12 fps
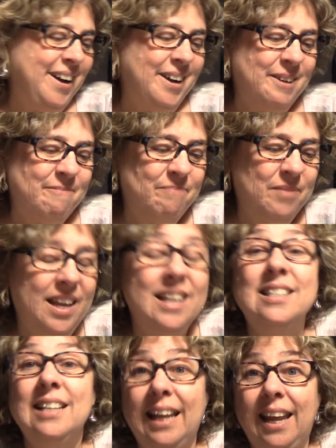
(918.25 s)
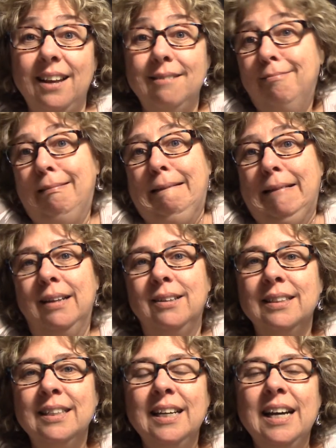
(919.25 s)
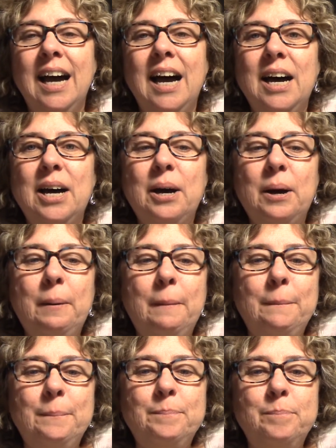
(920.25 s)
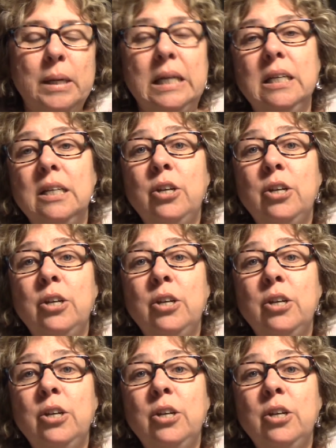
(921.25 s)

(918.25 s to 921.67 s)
It's late. But